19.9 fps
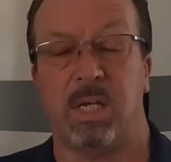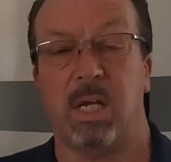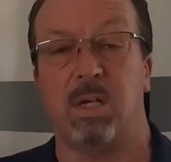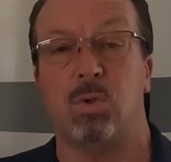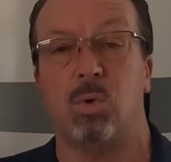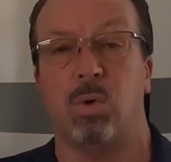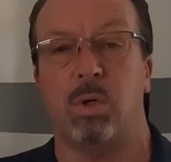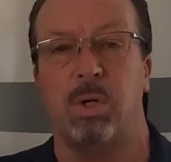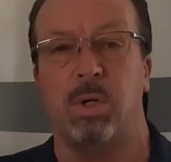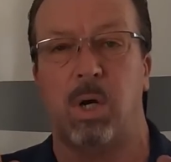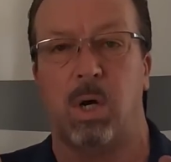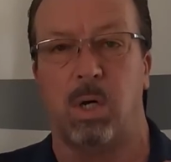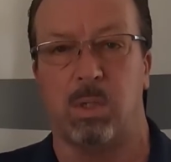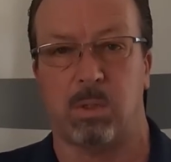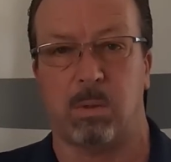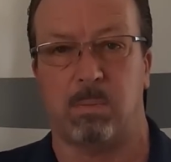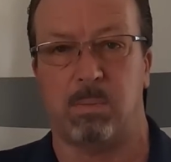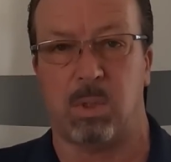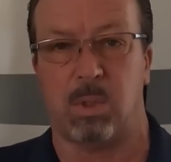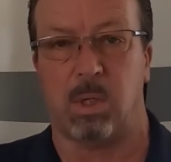They do an
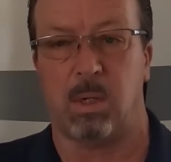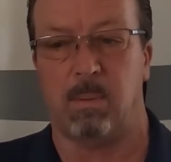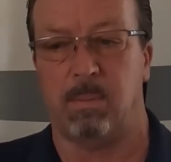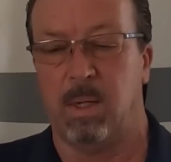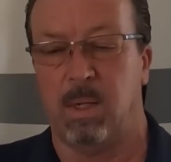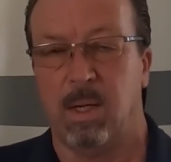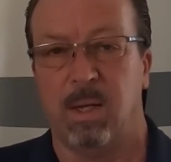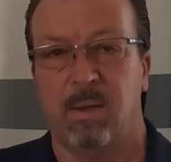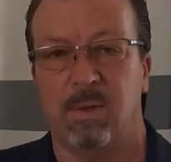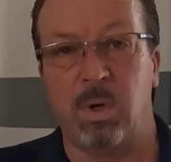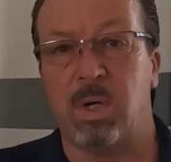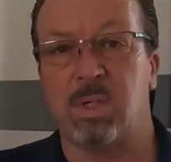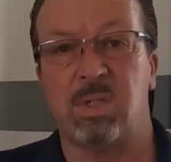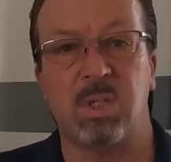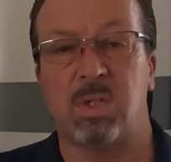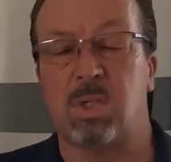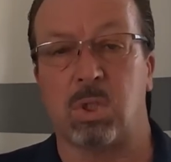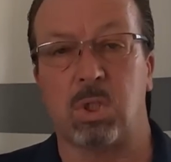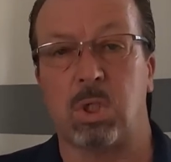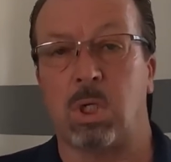awesome job. For us,
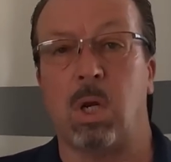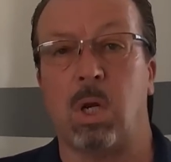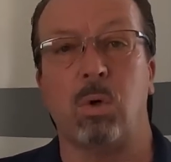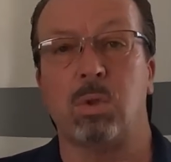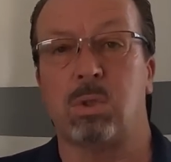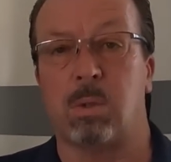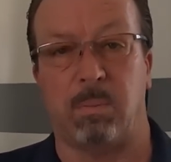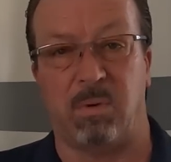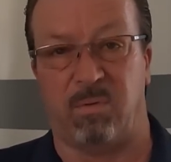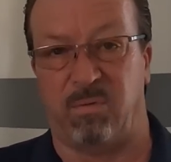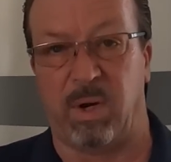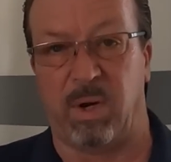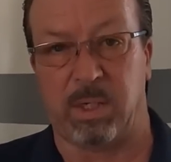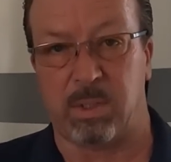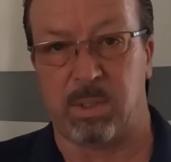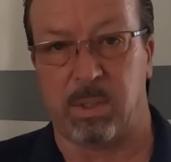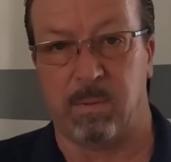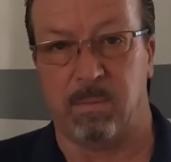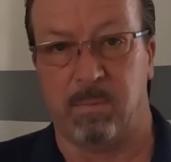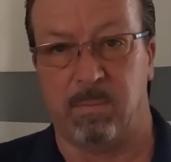this is close to
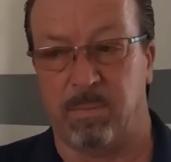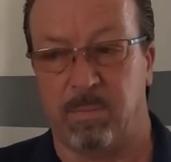perfection.